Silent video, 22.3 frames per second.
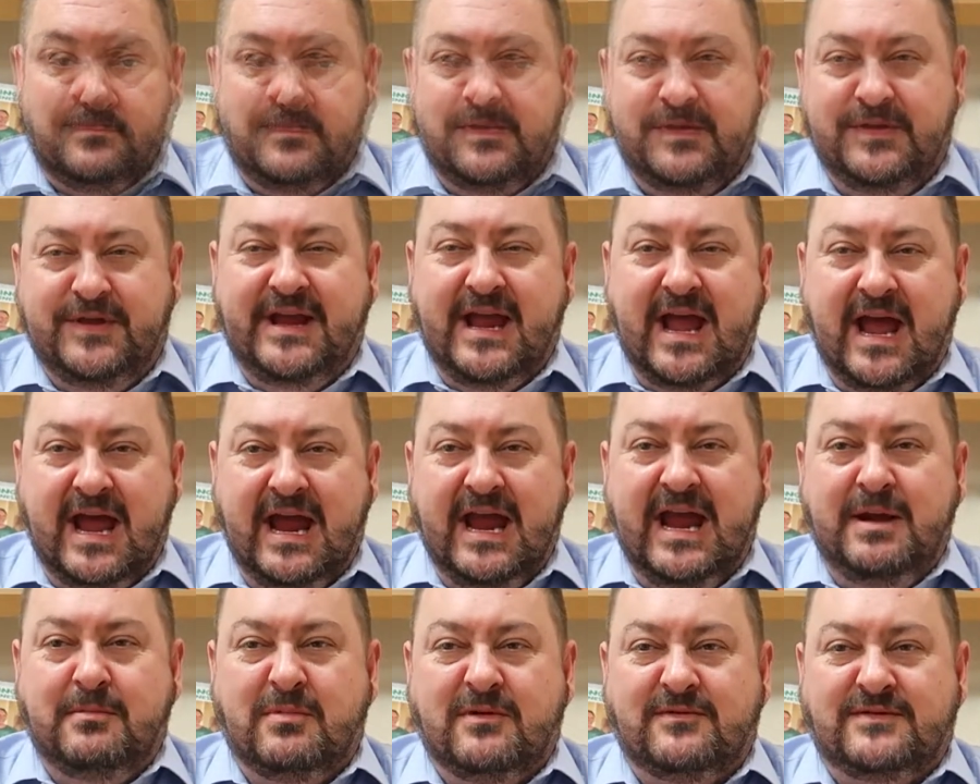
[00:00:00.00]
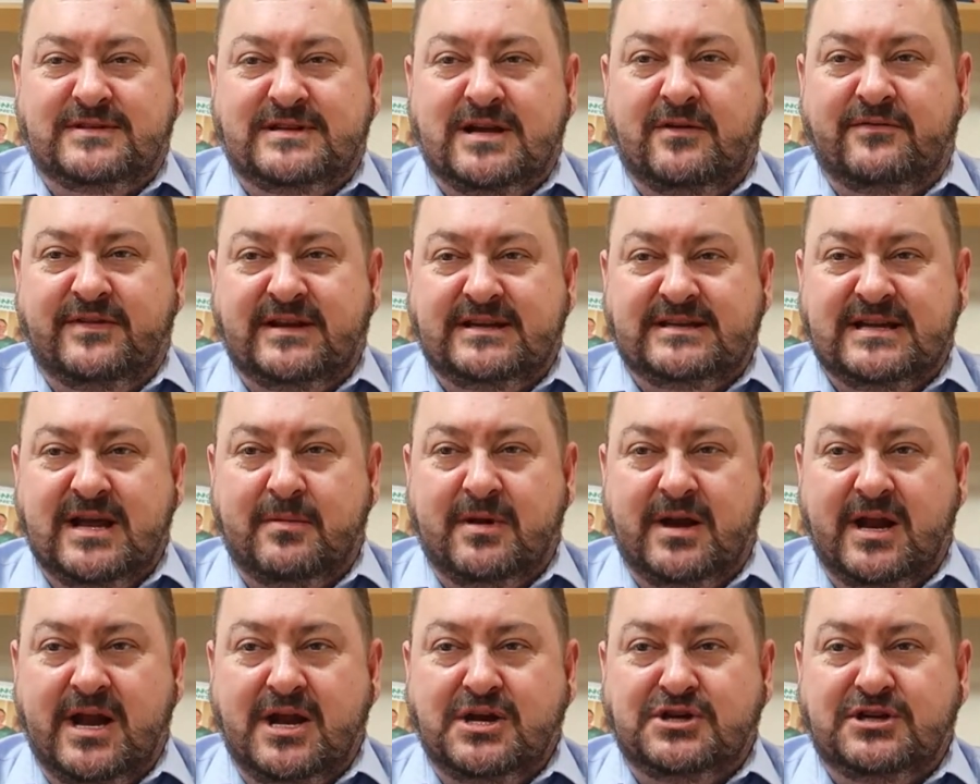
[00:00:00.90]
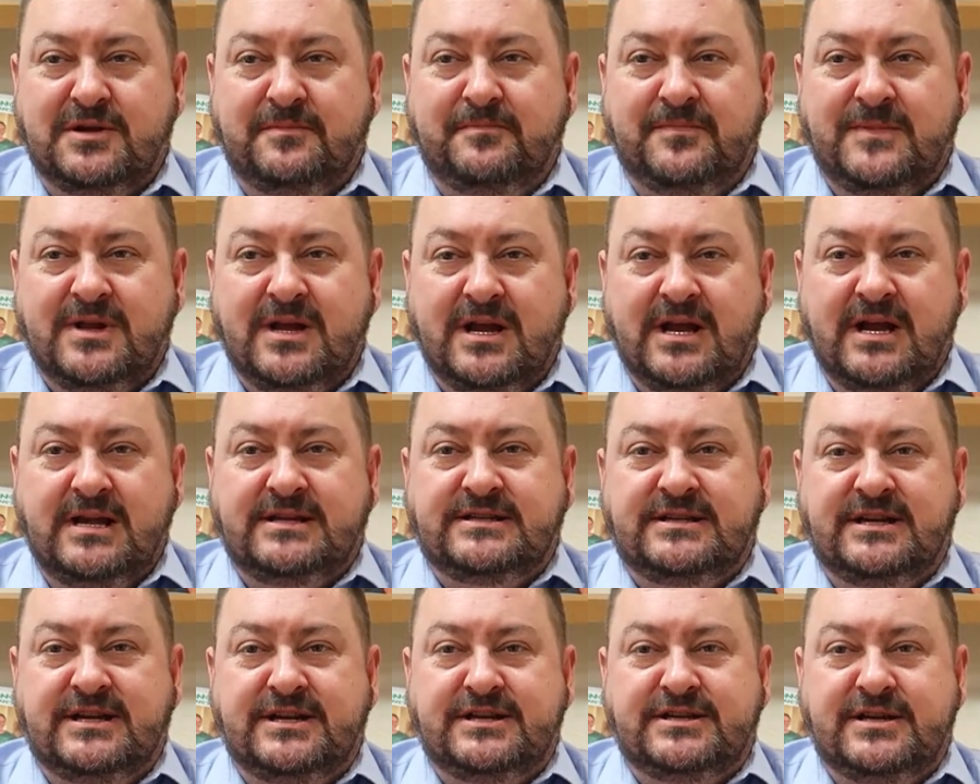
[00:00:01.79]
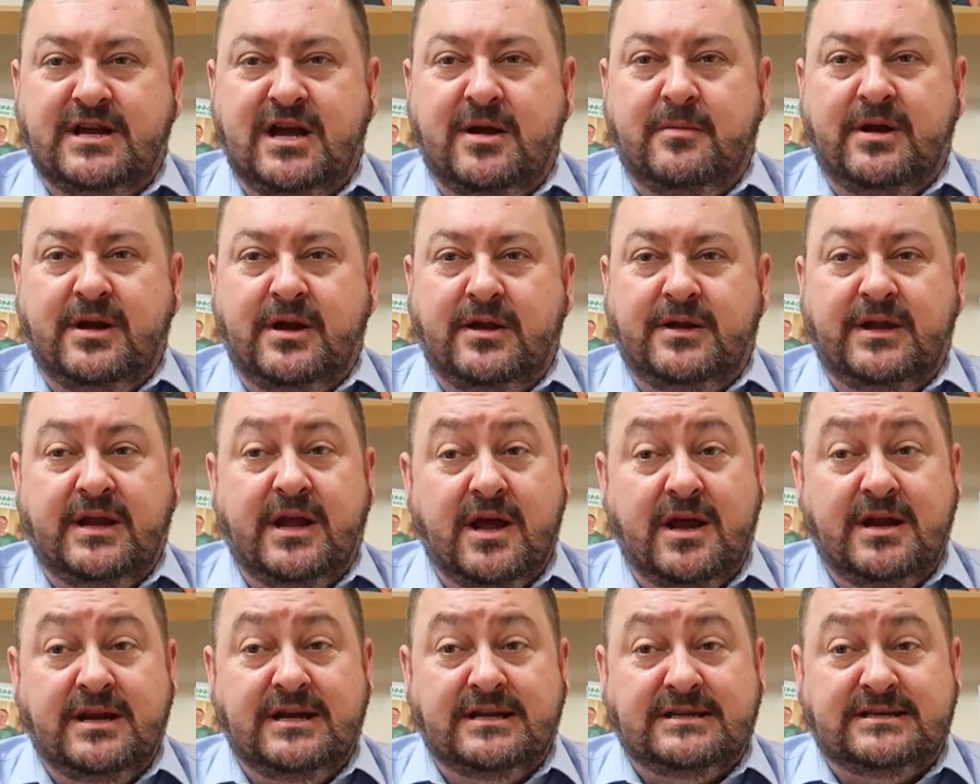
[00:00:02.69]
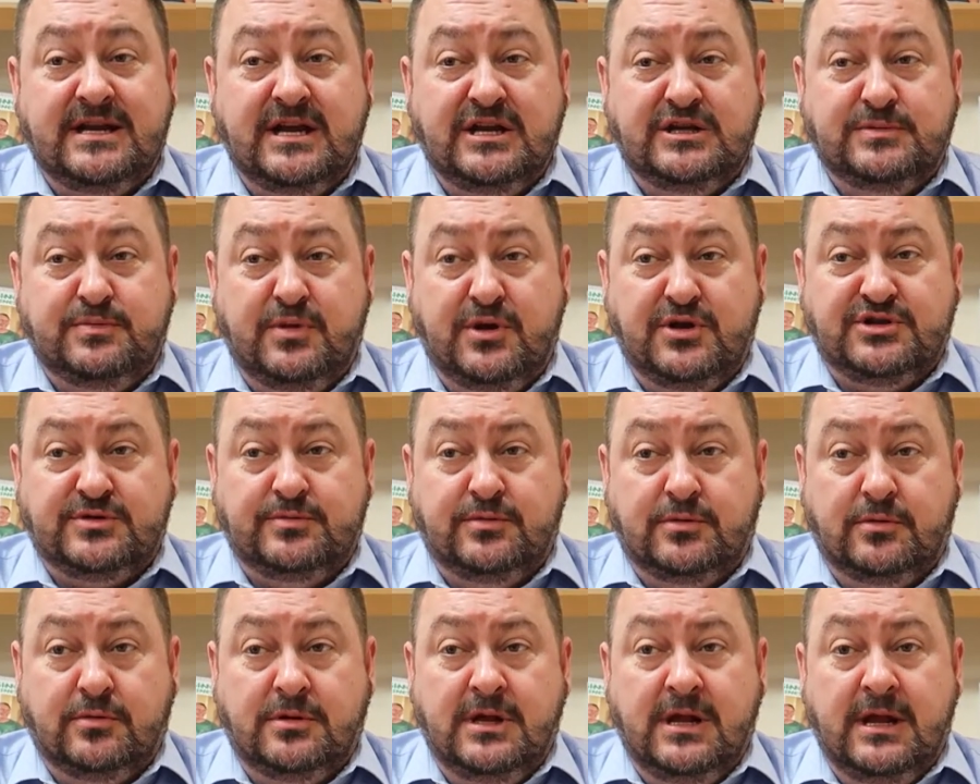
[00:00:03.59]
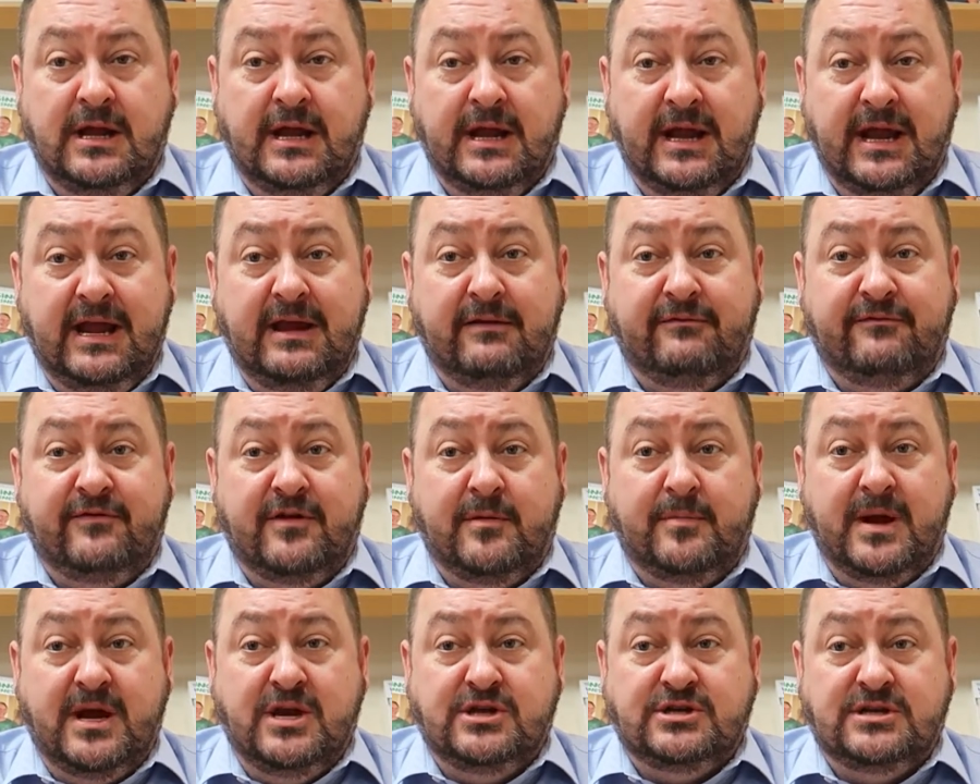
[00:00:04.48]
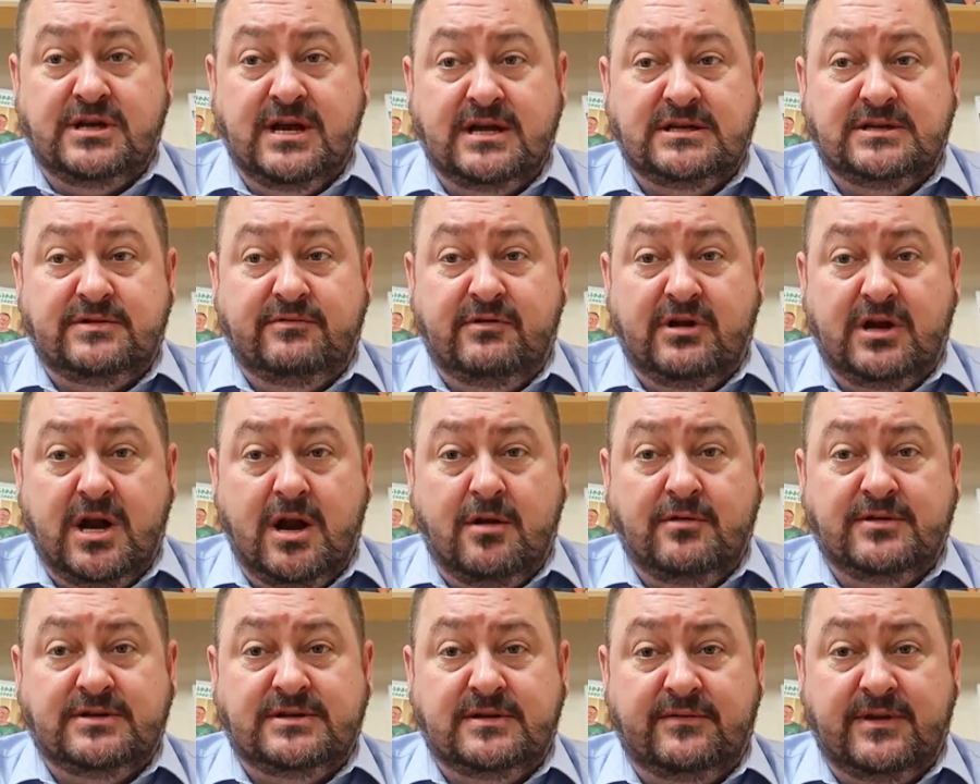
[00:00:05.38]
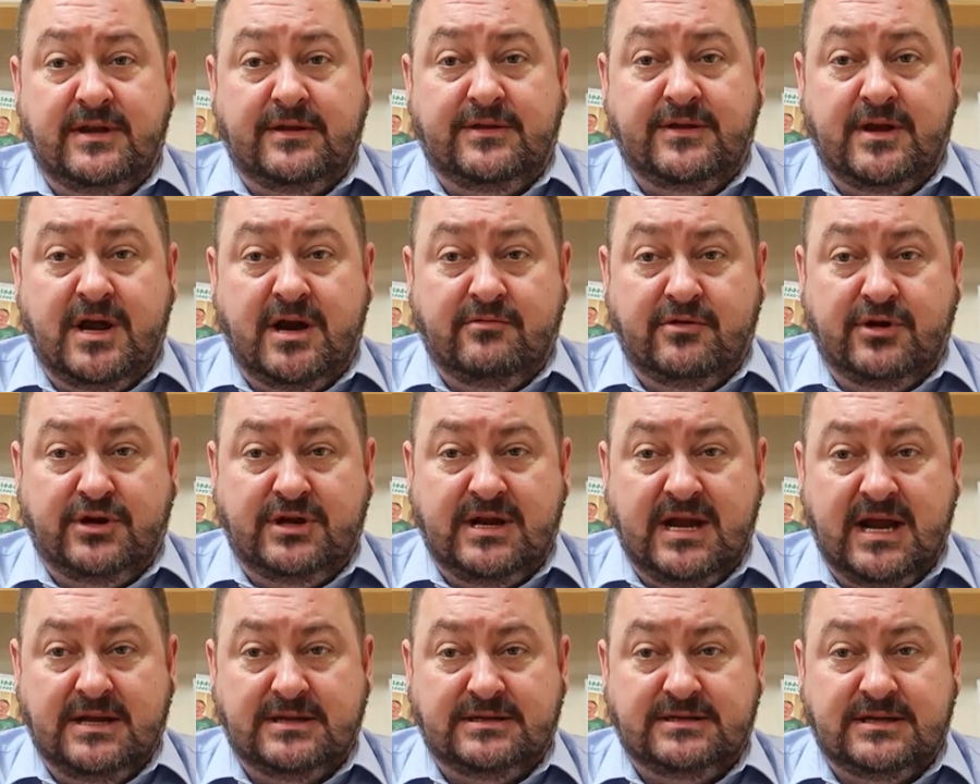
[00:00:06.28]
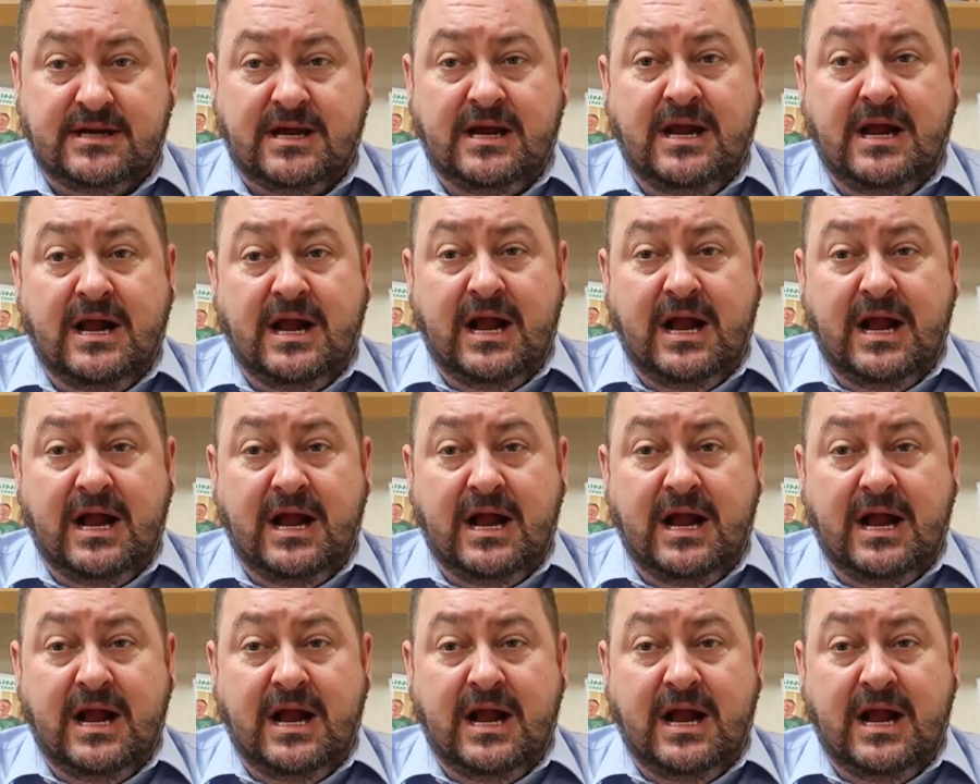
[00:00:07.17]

The aim of self-examination is to determine at the earliest stage possible if a patient has a recurrence of their thyroid cancer,